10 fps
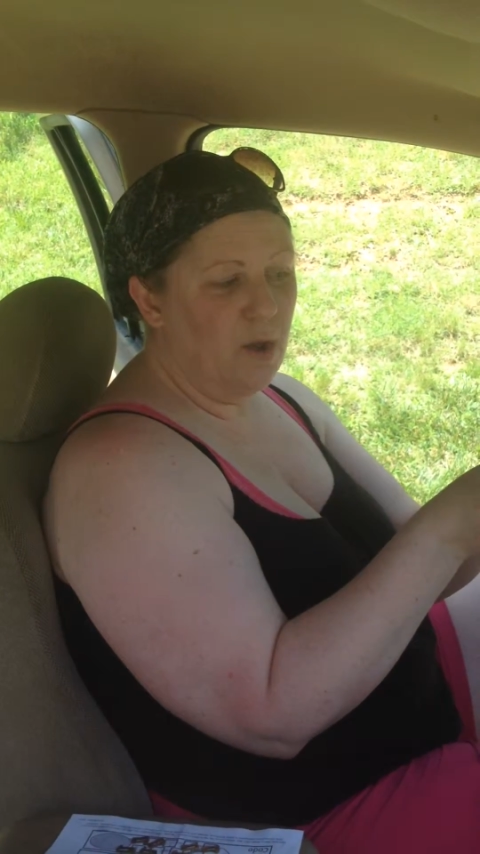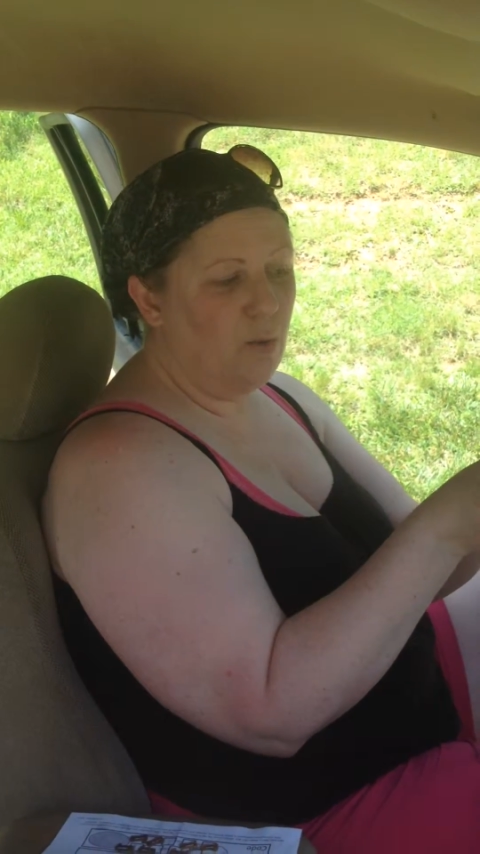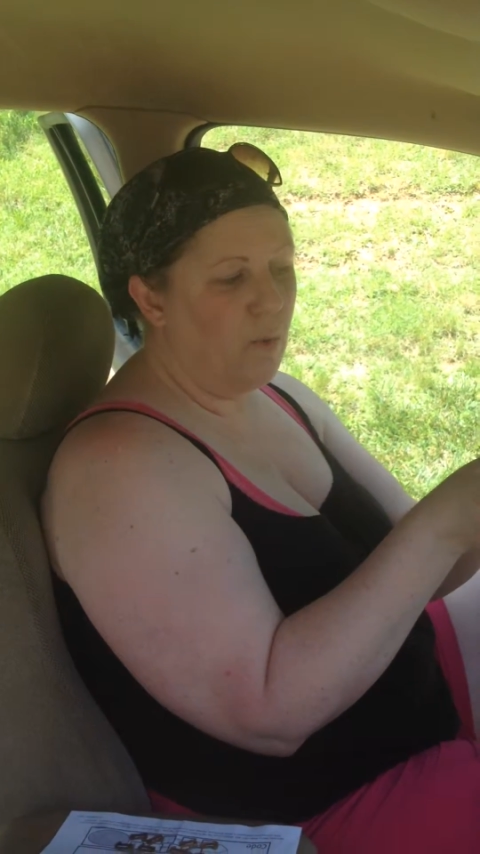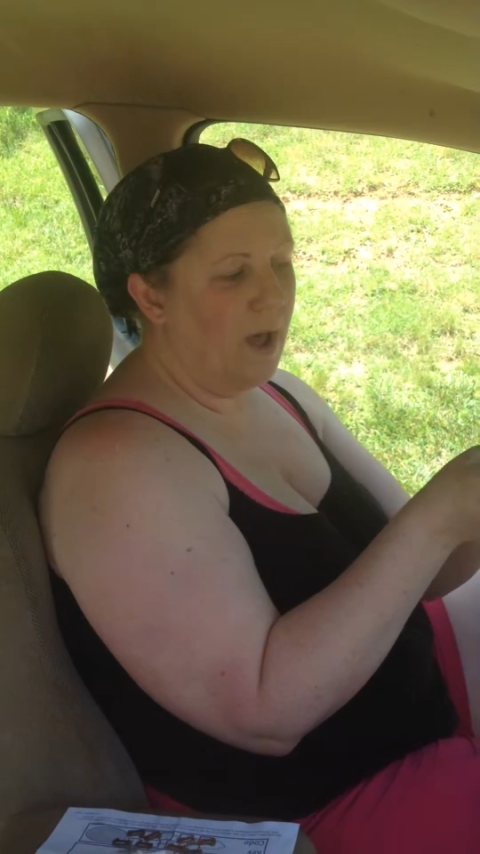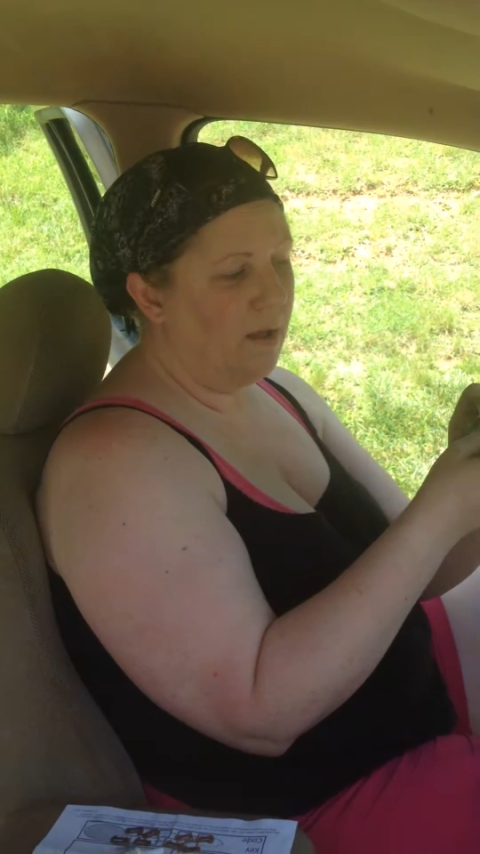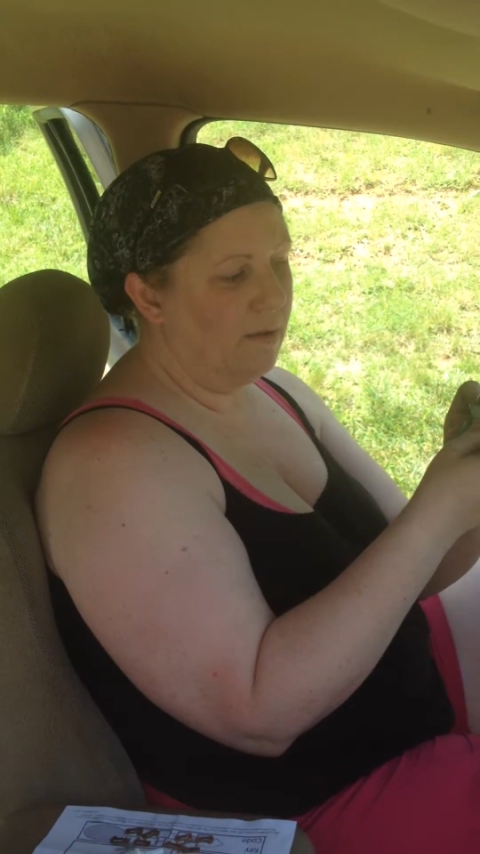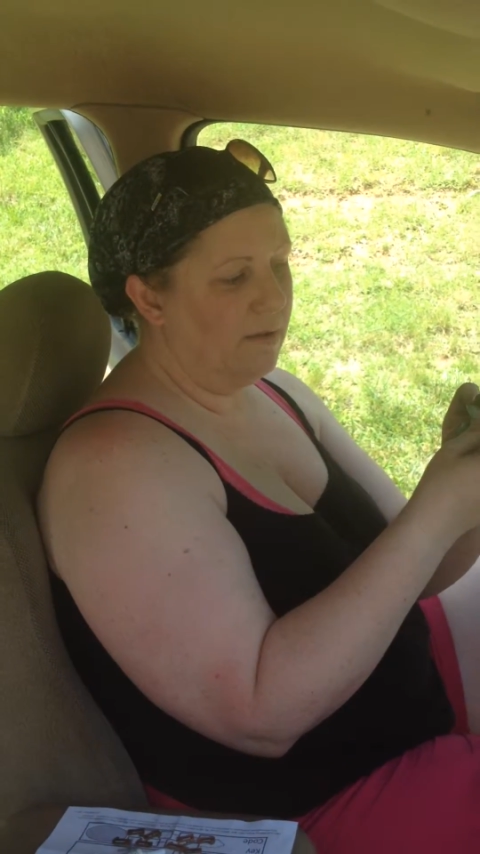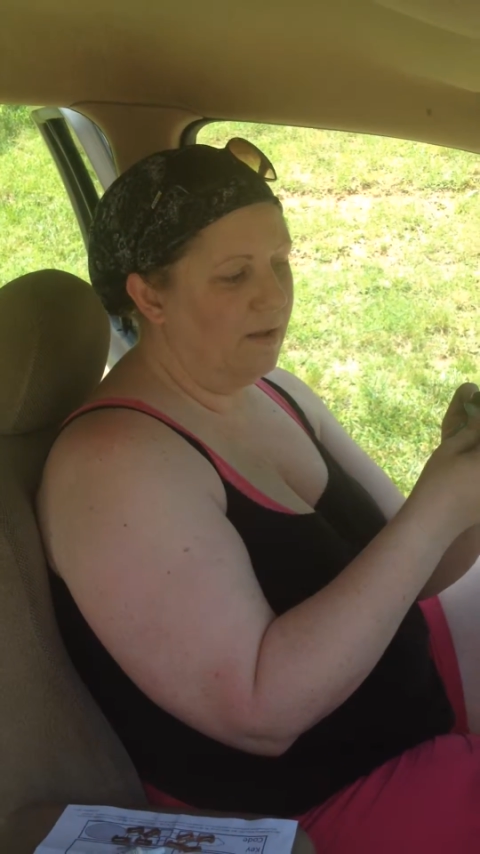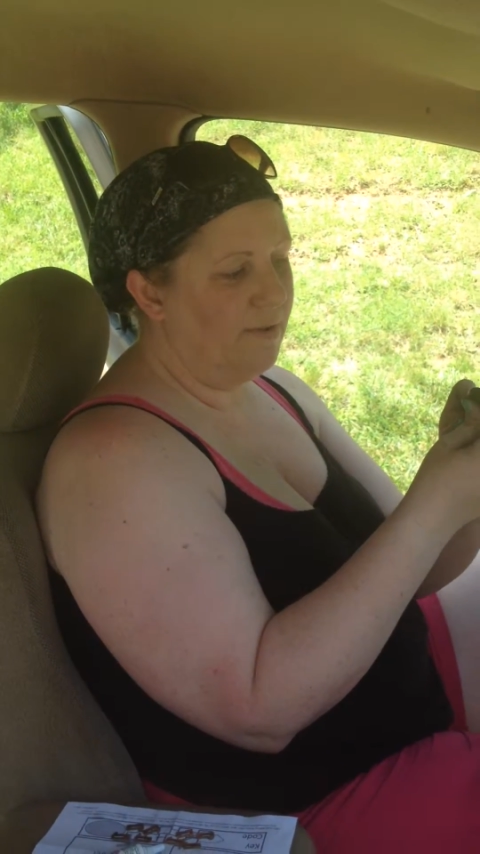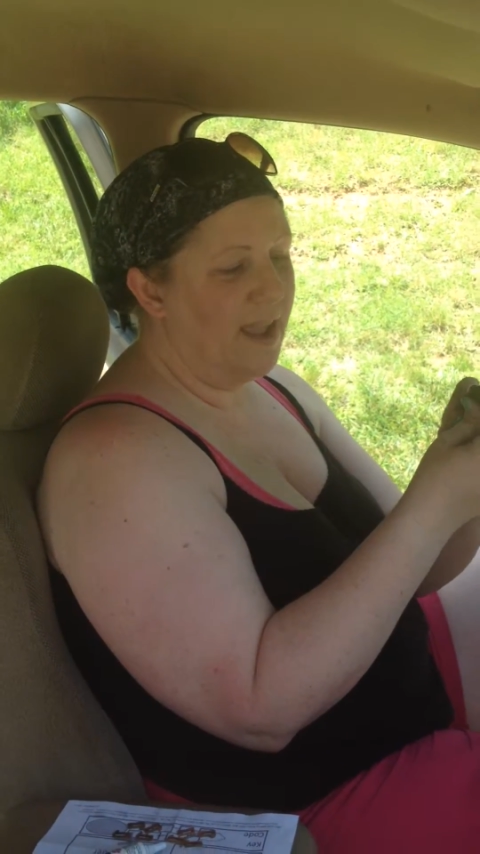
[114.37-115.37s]
Well,
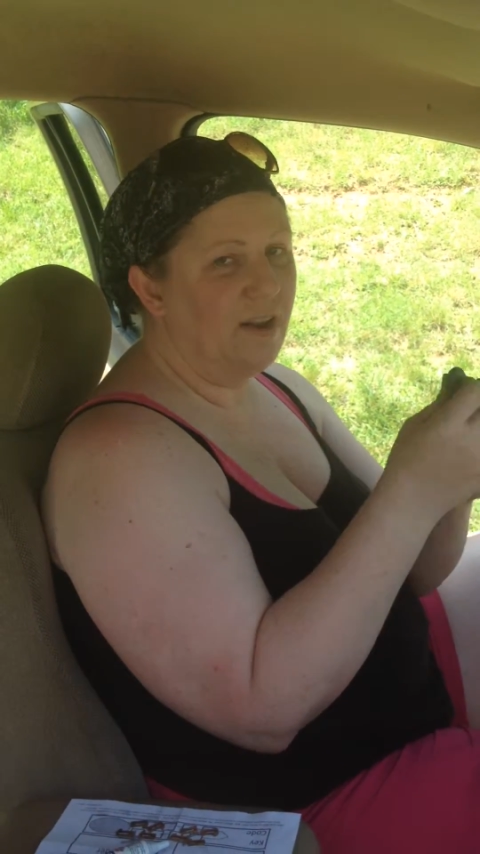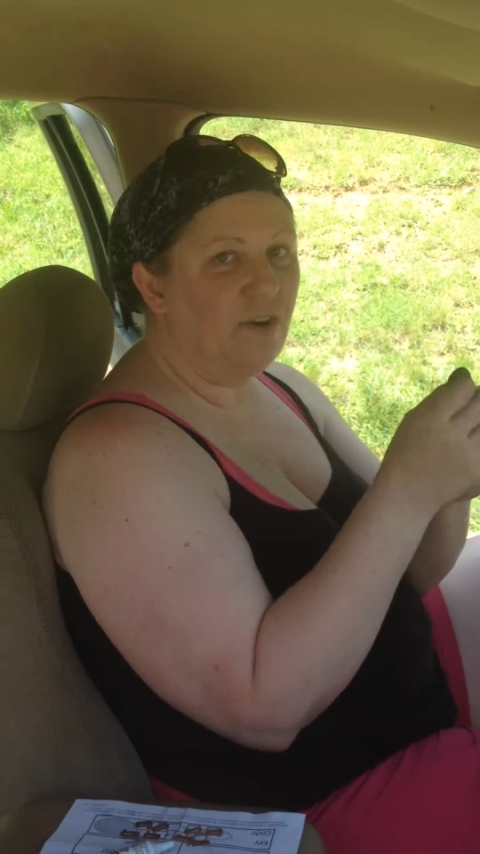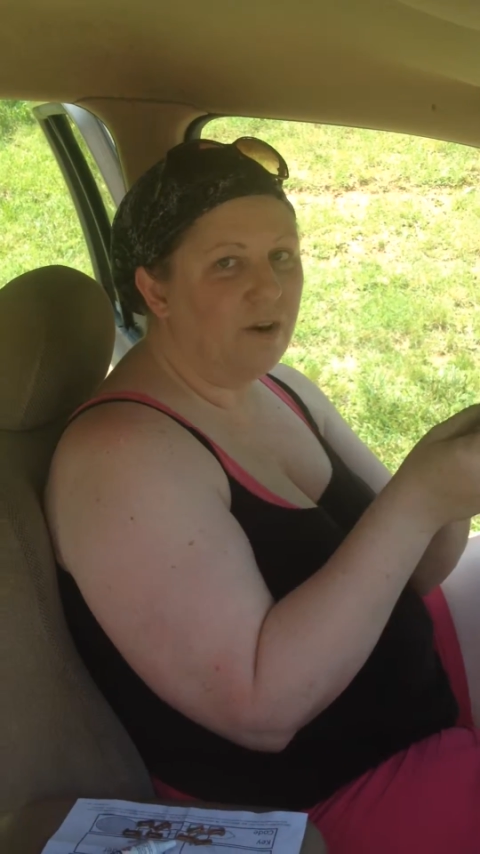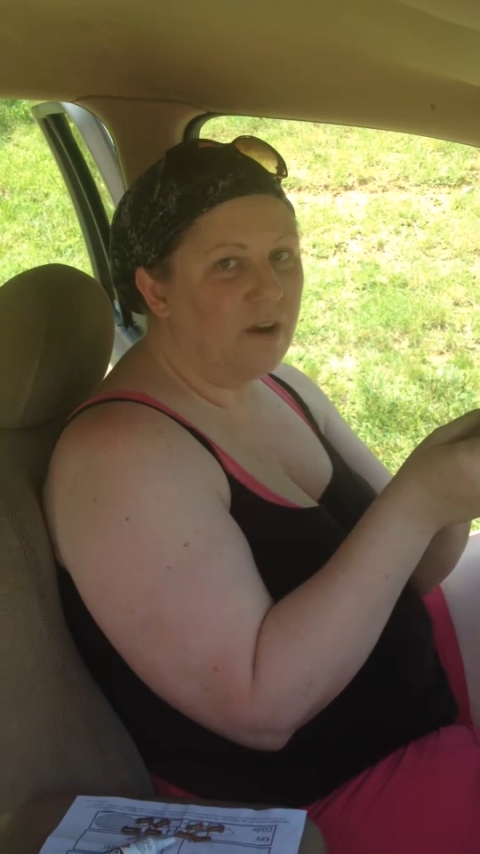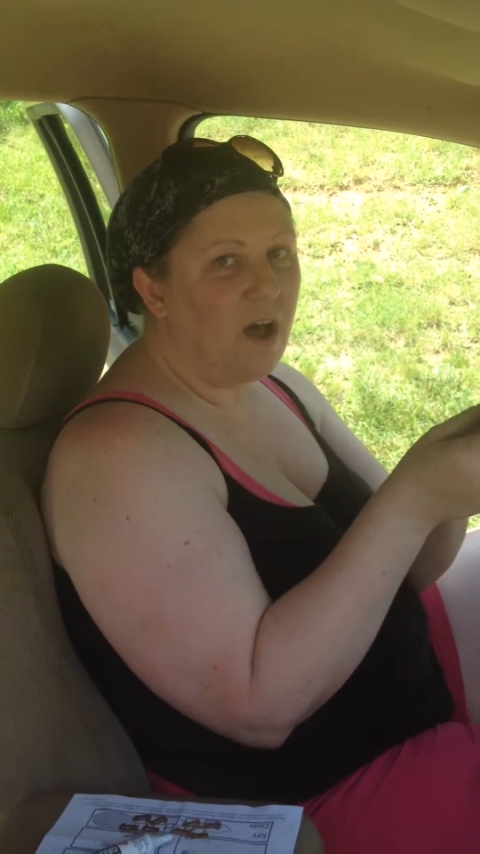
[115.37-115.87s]
if you can't turn it